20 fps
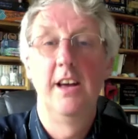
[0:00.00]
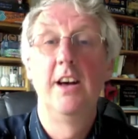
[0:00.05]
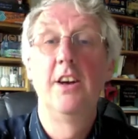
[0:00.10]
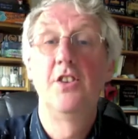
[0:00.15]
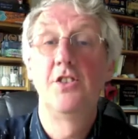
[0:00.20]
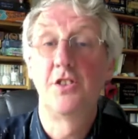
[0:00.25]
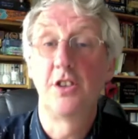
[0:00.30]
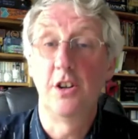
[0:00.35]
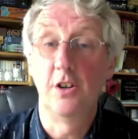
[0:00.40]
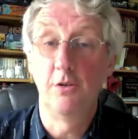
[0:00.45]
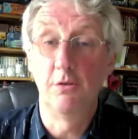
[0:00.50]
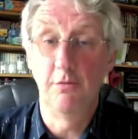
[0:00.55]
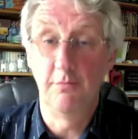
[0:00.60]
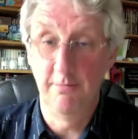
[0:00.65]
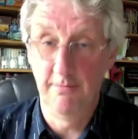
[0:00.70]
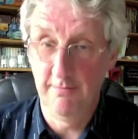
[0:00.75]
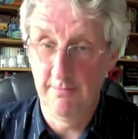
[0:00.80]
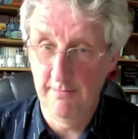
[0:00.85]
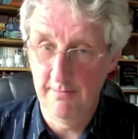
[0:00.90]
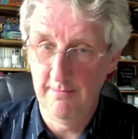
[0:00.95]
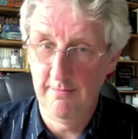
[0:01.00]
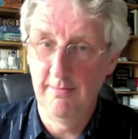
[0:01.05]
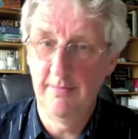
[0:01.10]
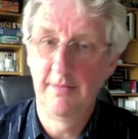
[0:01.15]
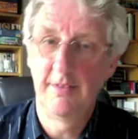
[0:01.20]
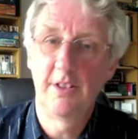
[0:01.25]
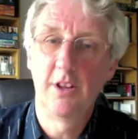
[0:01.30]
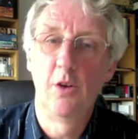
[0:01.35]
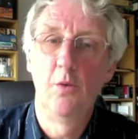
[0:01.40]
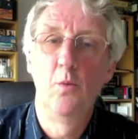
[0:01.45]
So
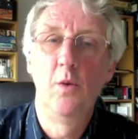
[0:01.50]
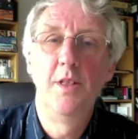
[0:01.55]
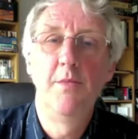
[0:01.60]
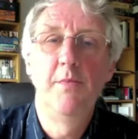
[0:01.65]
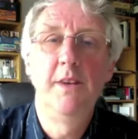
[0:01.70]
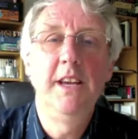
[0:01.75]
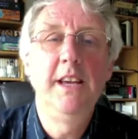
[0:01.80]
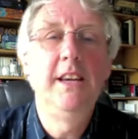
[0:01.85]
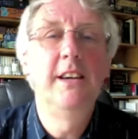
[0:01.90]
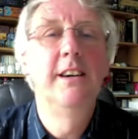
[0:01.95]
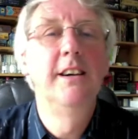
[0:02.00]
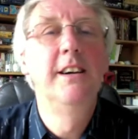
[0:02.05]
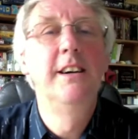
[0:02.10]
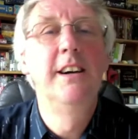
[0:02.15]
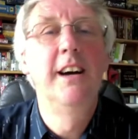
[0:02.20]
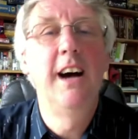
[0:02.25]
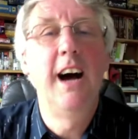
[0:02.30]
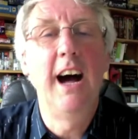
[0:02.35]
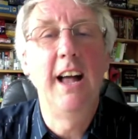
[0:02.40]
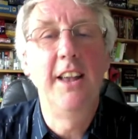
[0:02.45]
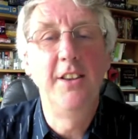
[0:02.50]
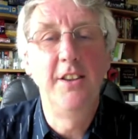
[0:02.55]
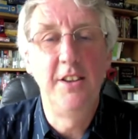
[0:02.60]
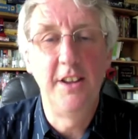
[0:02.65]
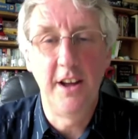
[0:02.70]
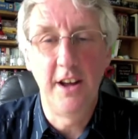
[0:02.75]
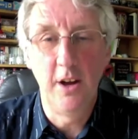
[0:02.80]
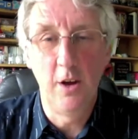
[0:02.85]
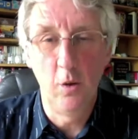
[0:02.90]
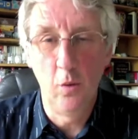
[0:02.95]
come with me and
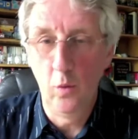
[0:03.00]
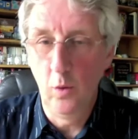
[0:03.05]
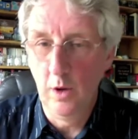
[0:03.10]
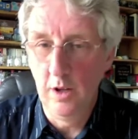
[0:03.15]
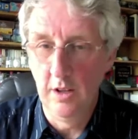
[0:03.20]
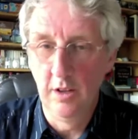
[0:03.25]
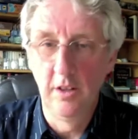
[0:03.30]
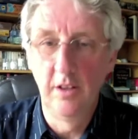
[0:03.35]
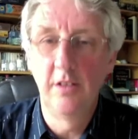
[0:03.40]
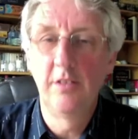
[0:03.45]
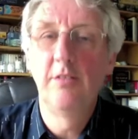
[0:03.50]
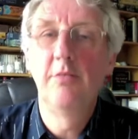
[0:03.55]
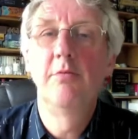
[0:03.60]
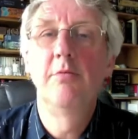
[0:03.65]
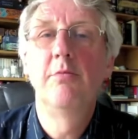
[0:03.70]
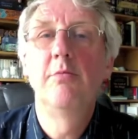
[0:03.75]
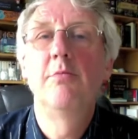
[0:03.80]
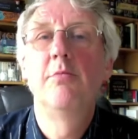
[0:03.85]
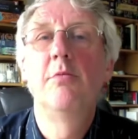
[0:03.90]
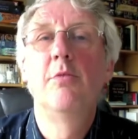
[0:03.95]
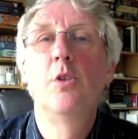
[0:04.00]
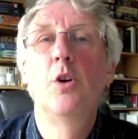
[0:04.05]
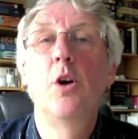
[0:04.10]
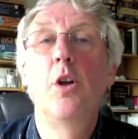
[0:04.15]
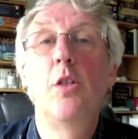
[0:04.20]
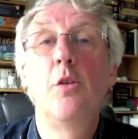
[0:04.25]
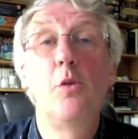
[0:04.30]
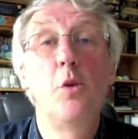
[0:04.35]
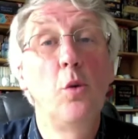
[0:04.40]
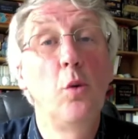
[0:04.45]
we'll look
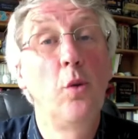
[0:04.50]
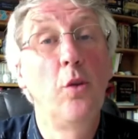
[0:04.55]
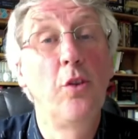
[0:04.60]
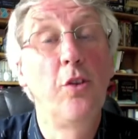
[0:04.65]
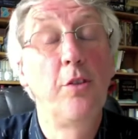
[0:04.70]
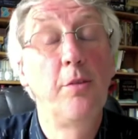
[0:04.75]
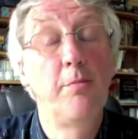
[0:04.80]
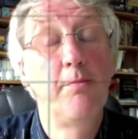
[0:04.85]
at the rules.